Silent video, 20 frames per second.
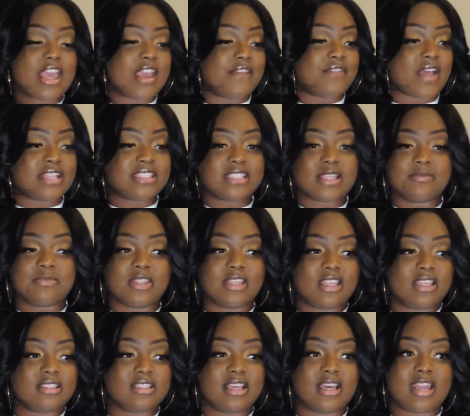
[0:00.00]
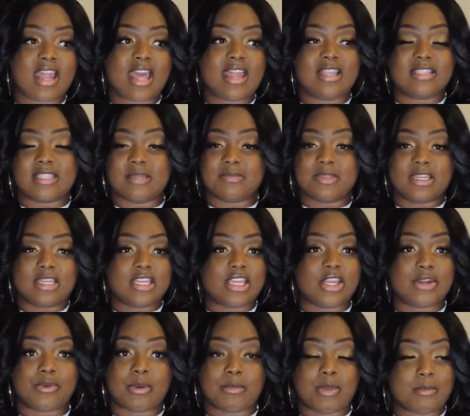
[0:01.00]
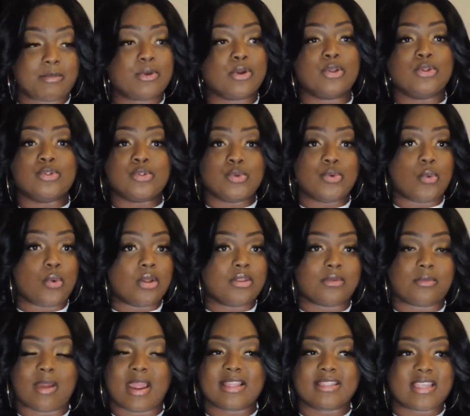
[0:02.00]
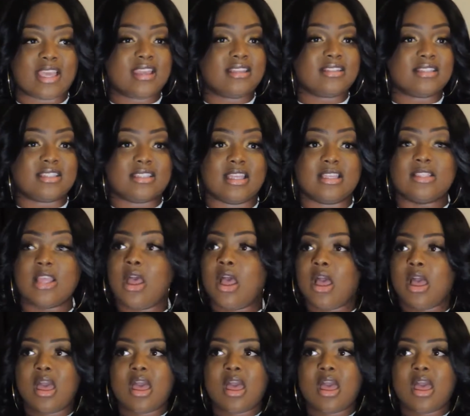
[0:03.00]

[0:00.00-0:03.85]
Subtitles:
If that's something he's good at, it's something he can remember to do on the right dates and things.